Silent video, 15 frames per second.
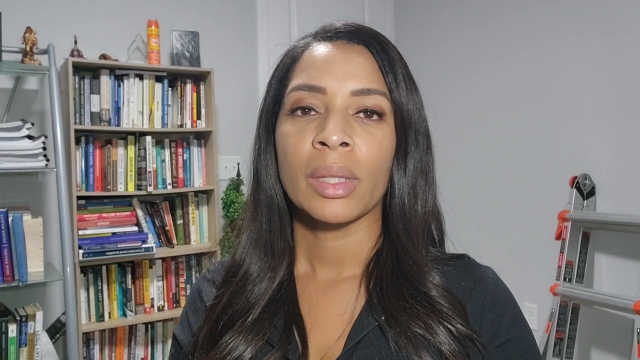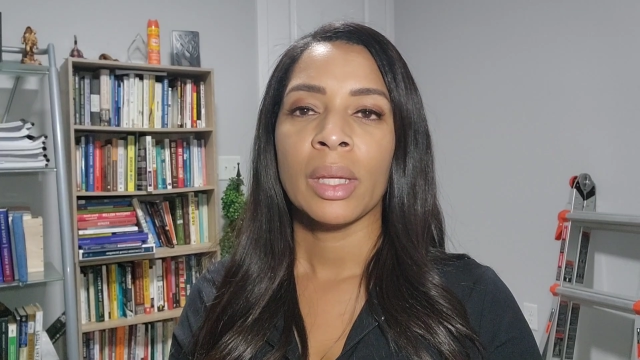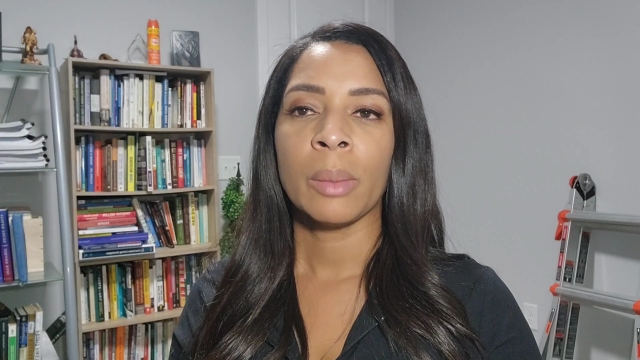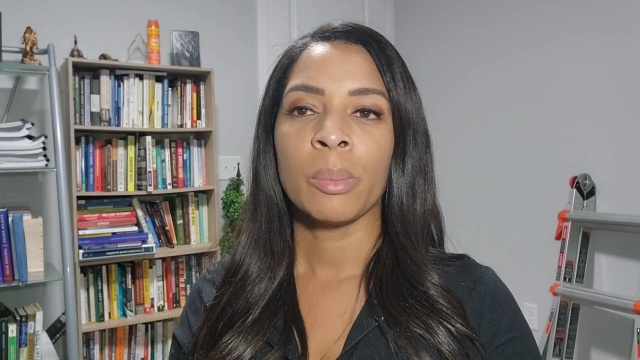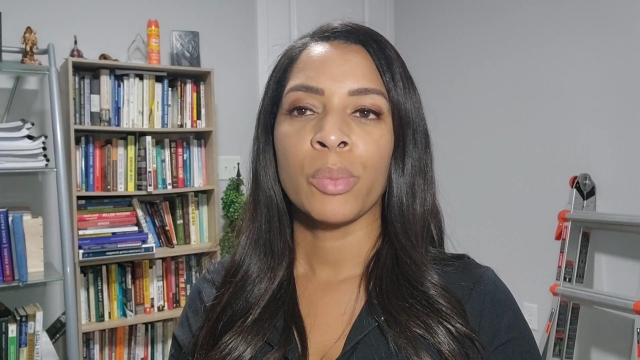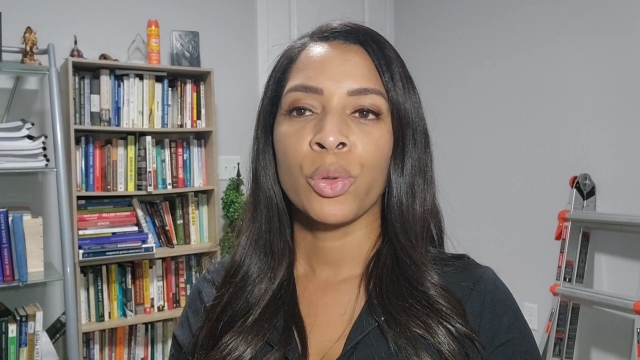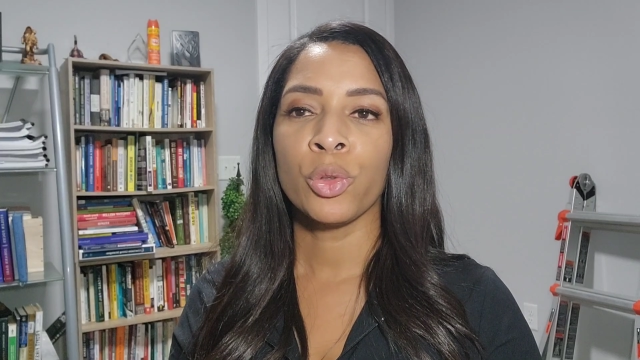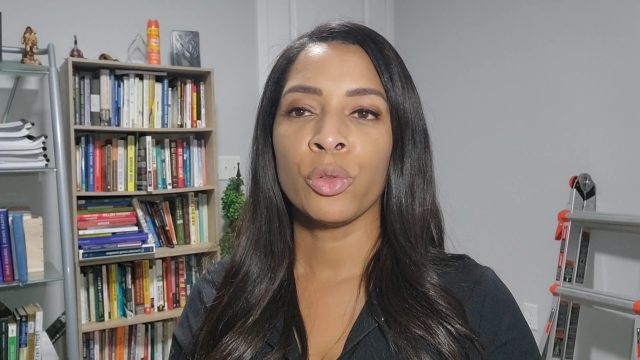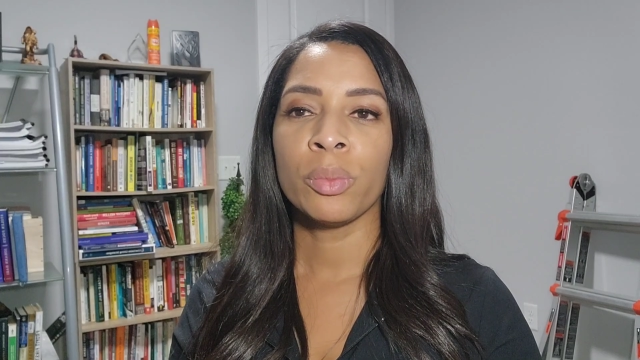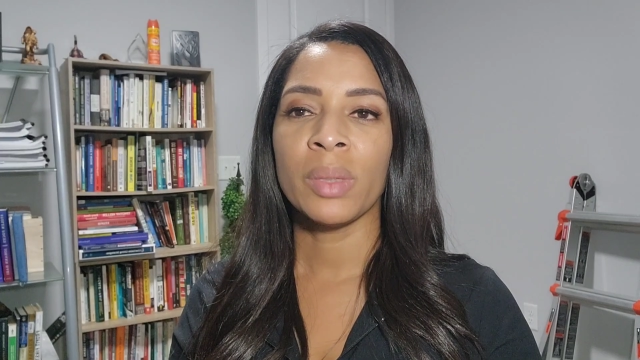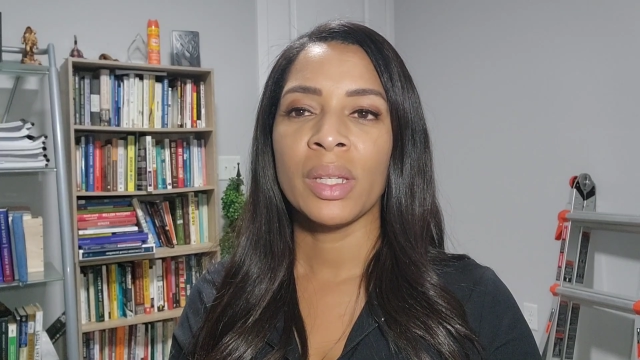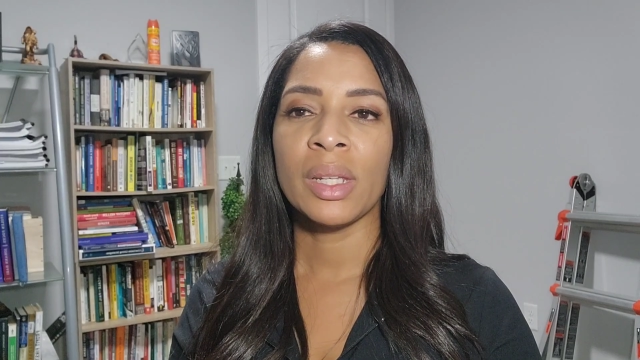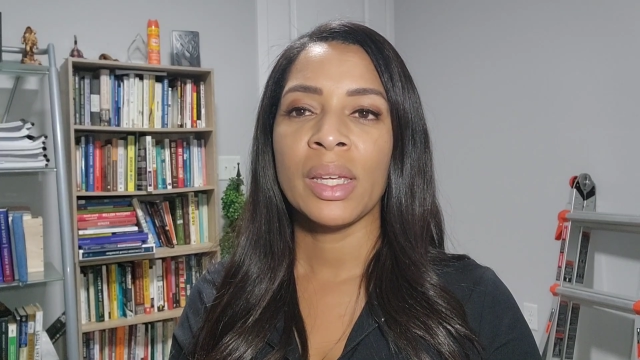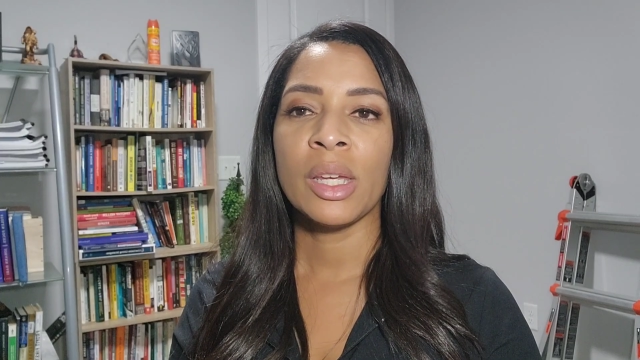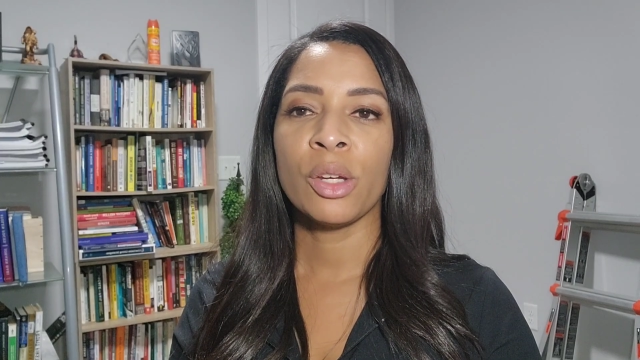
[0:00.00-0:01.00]

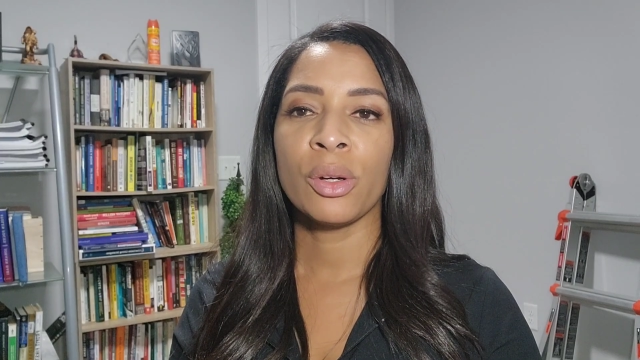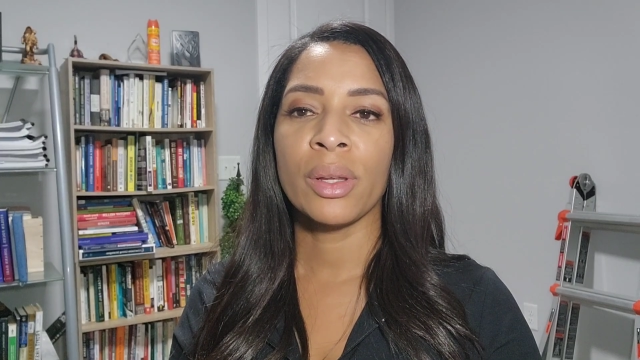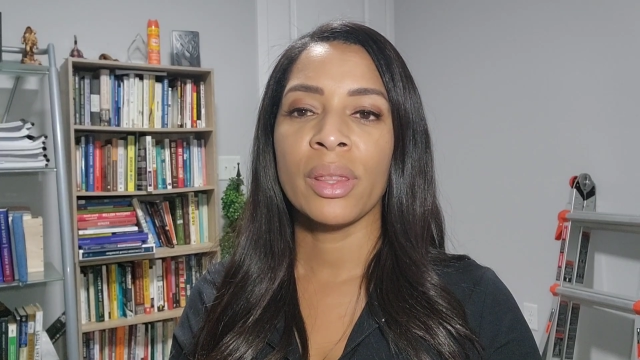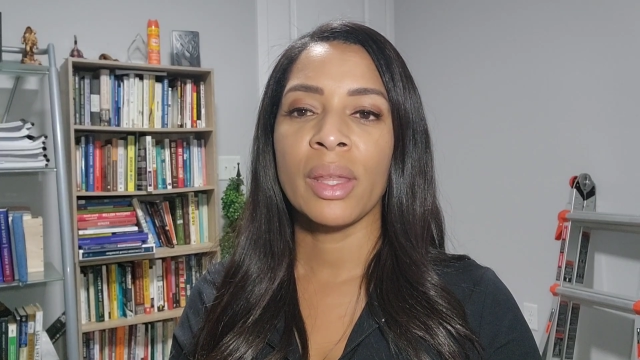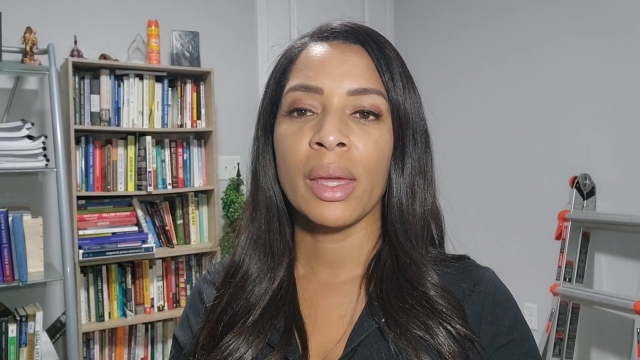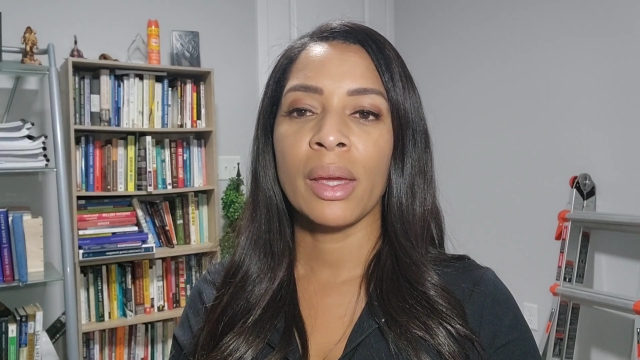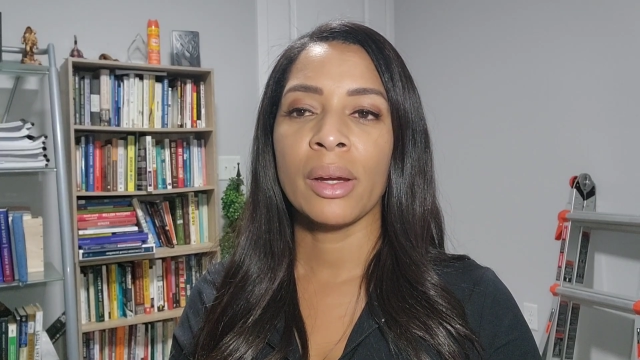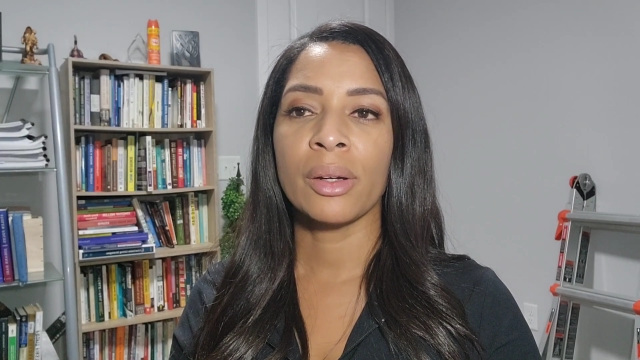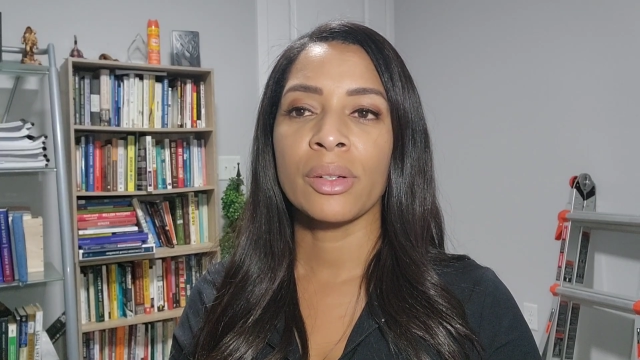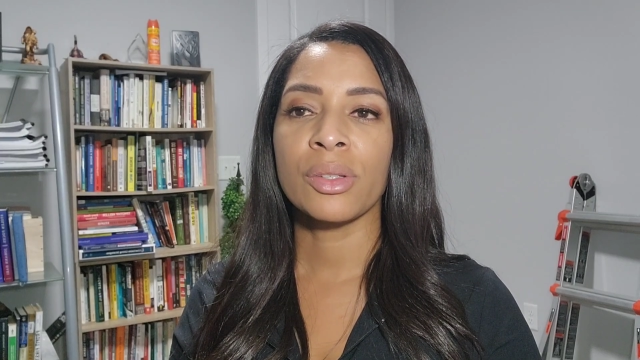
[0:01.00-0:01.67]
improvement here and there.